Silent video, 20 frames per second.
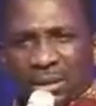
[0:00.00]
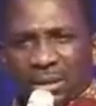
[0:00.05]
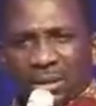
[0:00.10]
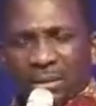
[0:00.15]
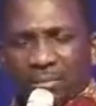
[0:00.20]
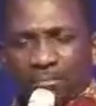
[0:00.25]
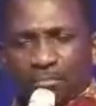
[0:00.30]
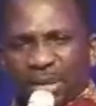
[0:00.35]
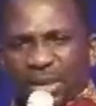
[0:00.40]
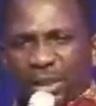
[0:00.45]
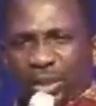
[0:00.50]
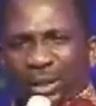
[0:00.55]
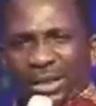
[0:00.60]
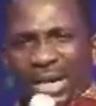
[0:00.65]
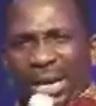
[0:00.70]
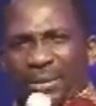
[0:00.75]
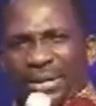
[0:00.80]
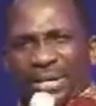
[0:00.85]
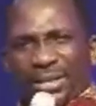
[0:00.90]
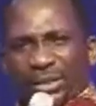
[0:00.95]

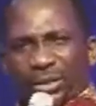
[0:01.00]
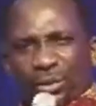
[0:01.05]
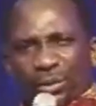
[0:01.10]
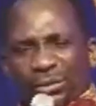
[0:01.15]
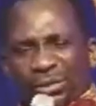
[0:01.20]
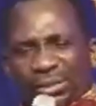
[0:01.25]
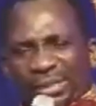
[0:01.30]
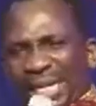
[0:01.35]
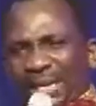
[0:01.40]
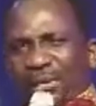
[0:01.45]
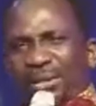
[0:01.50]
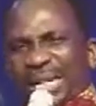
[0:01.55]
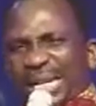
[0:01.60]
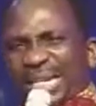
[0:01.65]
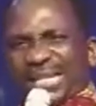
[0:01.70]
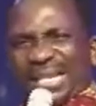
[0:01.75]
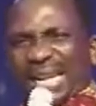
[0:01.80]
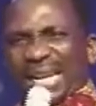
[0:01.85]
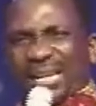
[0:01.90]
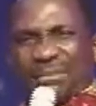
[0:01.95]
Missionaries to send on
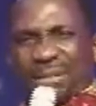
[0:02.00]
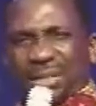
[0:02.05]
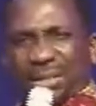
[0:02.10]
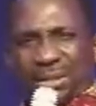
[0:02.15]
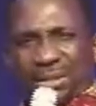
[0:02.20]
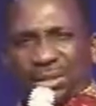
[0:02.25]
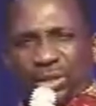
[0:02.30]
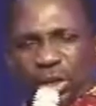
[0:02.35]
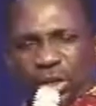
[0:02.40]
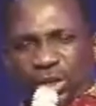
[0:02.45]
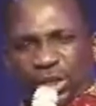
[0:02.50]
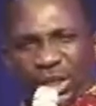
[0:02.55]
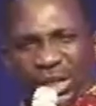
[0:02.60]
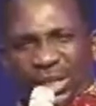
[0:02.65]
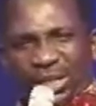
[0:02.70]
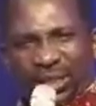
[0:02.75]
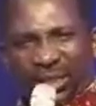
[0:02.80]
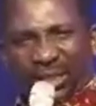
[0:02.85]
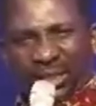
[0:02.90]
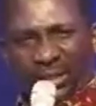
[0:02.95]
assignment.
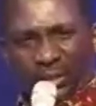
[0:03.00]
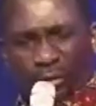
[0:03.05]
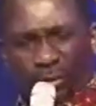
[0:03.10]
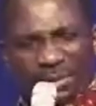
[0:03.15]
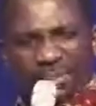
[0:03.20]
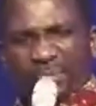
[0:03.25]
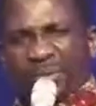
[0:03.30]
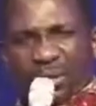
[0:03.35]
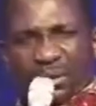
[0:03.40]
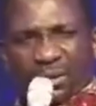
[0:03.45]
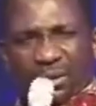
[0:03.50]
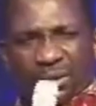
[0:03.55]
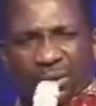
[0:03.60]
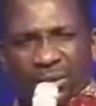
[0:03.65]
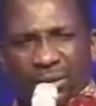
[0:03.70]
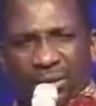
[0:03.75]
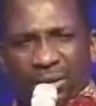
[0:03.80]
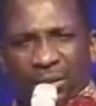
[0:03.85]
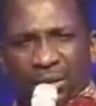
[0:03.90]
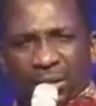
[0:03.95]
Churches to be built.
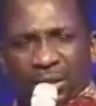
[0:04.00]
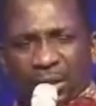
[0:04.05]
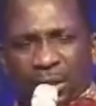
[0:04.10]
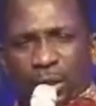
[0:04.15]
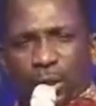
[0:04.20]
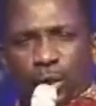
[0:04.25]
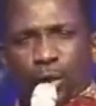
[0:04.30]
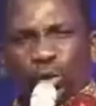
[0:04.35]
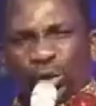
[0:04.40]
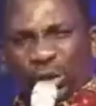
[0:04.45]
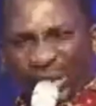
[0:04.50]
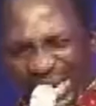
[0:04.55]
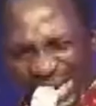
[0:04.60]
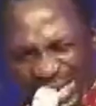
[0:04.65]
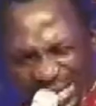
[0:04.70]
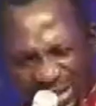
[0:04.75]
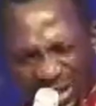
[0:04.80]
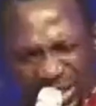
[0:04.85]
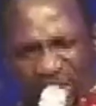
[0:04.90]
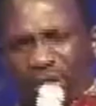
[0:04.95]

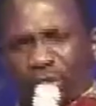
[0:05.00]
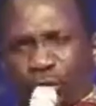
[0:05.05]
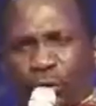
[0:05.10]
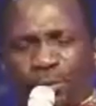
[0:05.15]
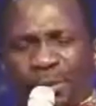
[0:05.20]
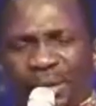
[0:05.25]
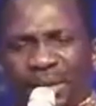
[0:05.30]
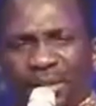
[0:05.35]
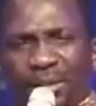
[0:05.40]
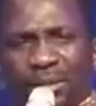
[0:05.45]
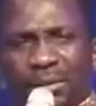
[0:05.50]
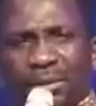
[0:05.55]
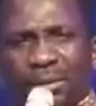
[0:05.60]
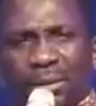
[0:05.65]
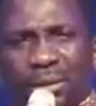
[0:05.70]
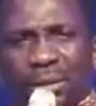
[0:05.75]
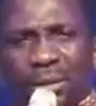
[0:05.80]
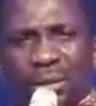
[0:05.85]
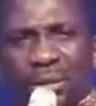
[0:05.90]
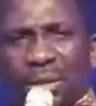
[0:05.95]
Crusades to be
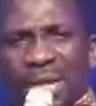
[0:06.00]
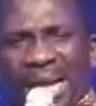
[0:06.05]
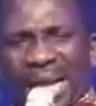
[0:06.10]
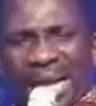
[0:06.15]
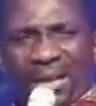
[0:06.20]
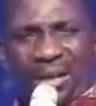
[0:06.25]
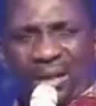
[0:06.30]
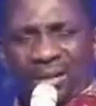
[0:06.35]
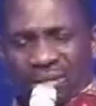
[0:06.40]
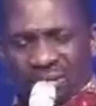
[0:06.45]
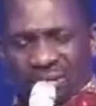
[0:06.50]
held.